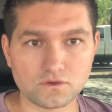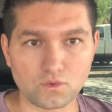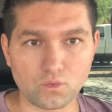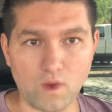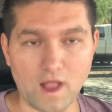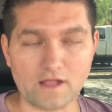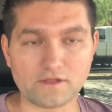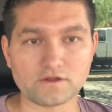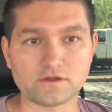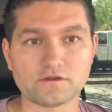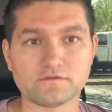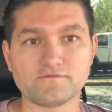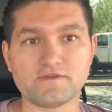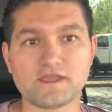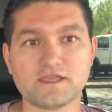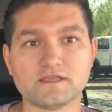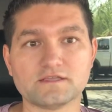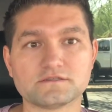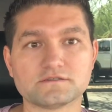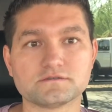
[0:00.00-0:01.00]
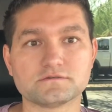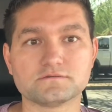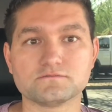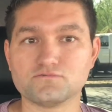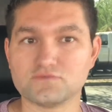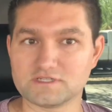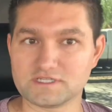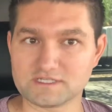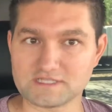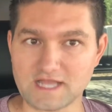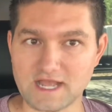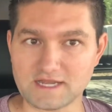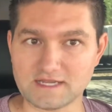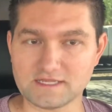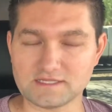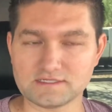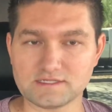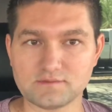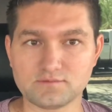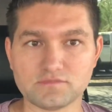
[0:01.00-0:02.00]
while you're in Vegas, which is not
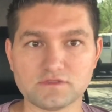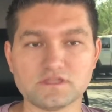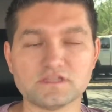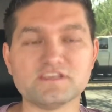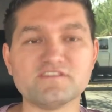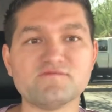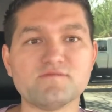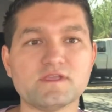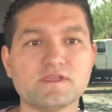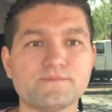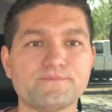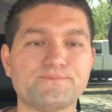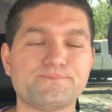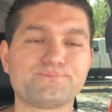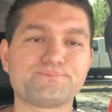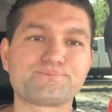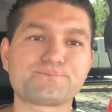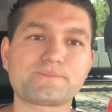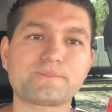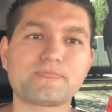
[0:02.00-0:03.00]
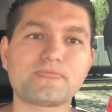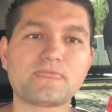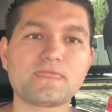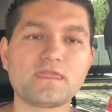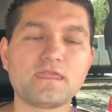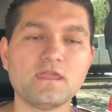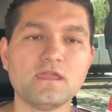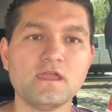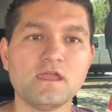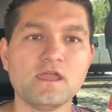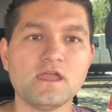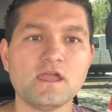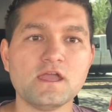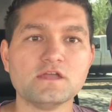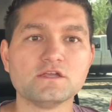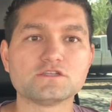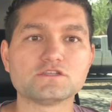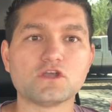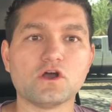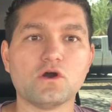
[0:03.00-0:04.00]
easy, believe me.
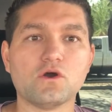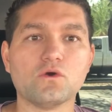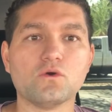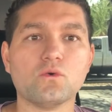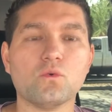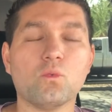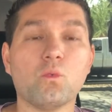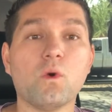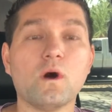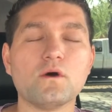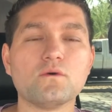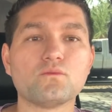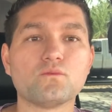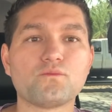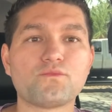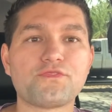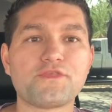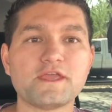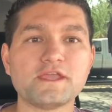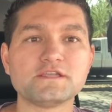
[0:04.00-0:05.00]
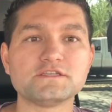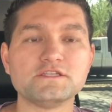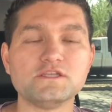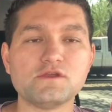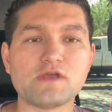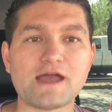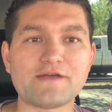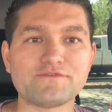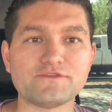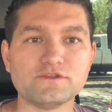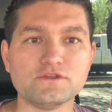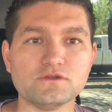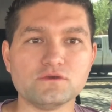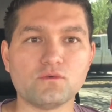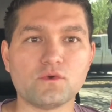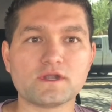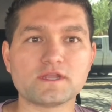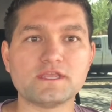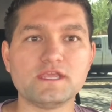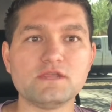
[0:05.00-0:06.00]
So what things do you have to do?
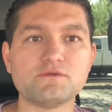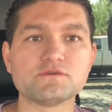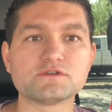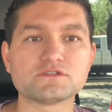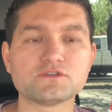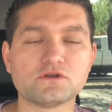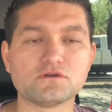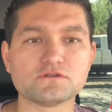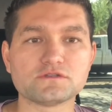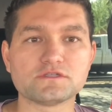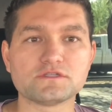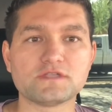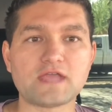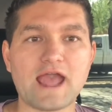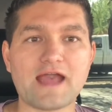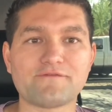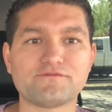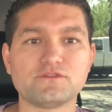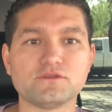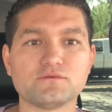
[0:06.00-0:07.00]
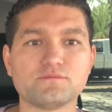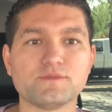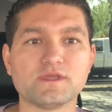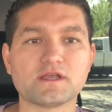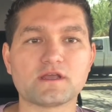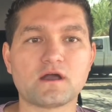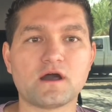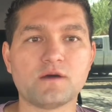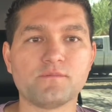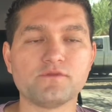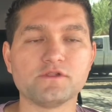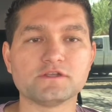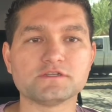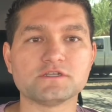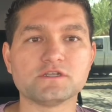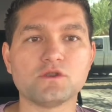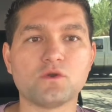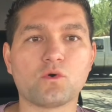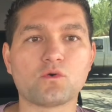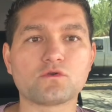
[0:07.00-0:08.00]
What key results have to be accomplished
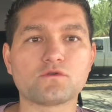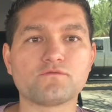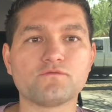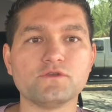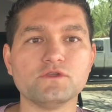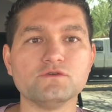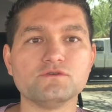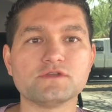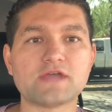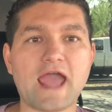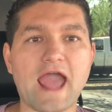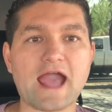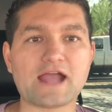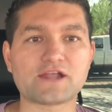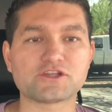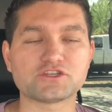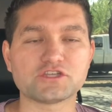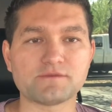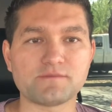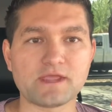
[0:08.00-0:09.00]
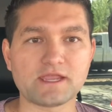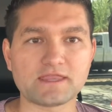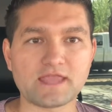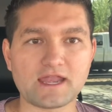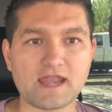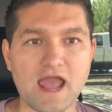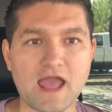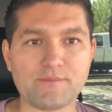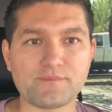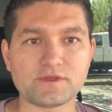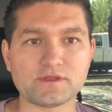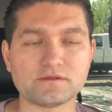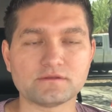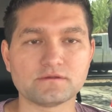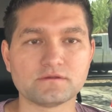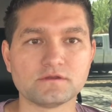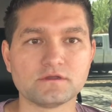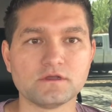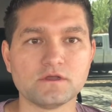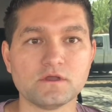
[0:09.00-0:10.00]
in order for you to actually make that happen?
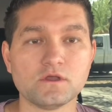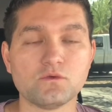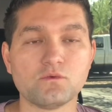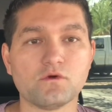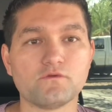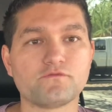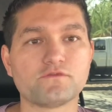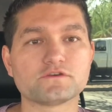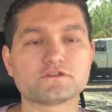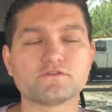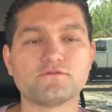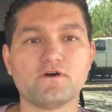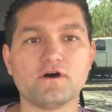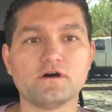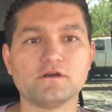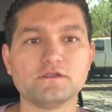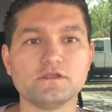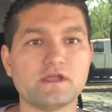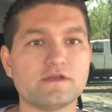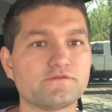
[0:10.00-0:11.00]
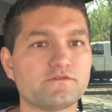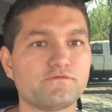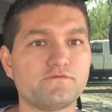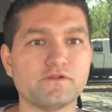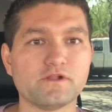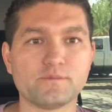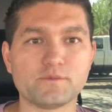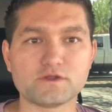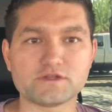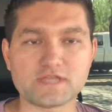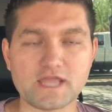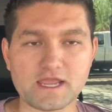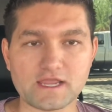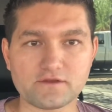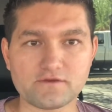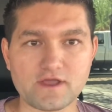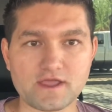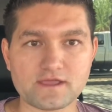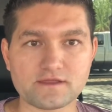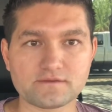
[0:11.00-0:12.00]
Well, first of all, you have to fill up your tank,
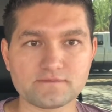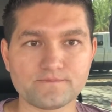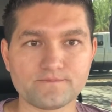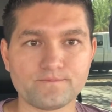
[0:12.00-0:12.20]
right?